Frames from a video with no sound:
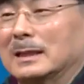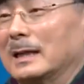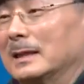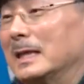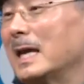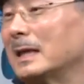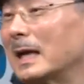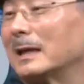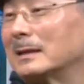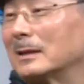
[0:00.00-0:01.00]
just
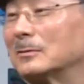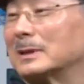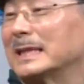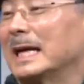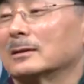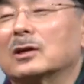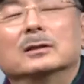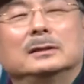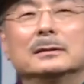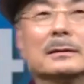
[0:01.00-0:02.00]
throw it on out there.